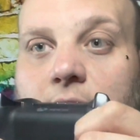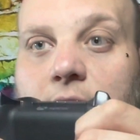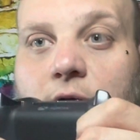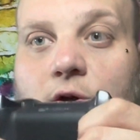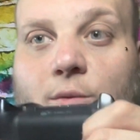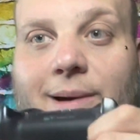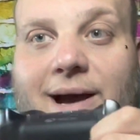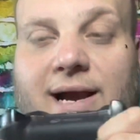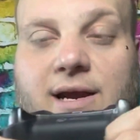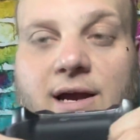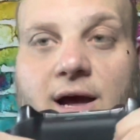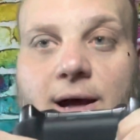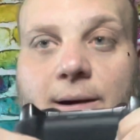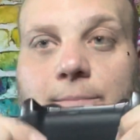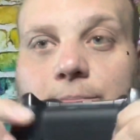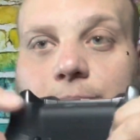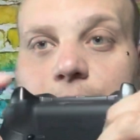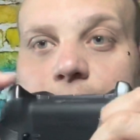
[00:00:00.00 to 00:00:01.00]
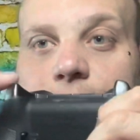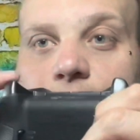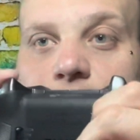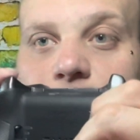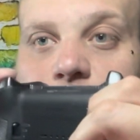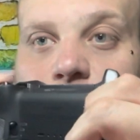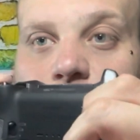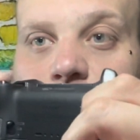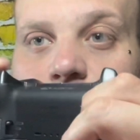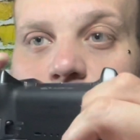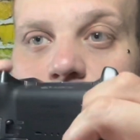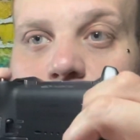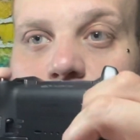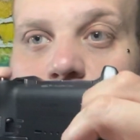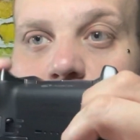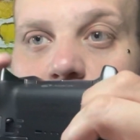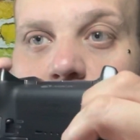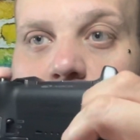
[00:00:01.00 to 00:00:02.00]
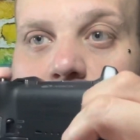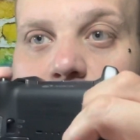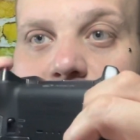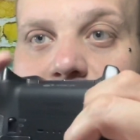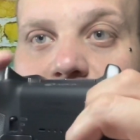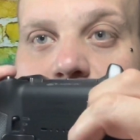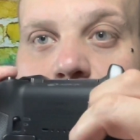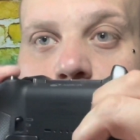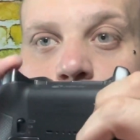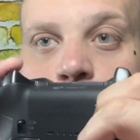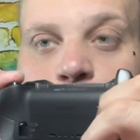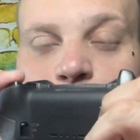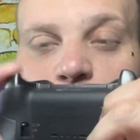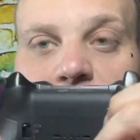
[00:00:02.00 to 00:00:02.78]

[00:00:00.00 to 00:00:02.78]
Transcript: Go back up, all the way down.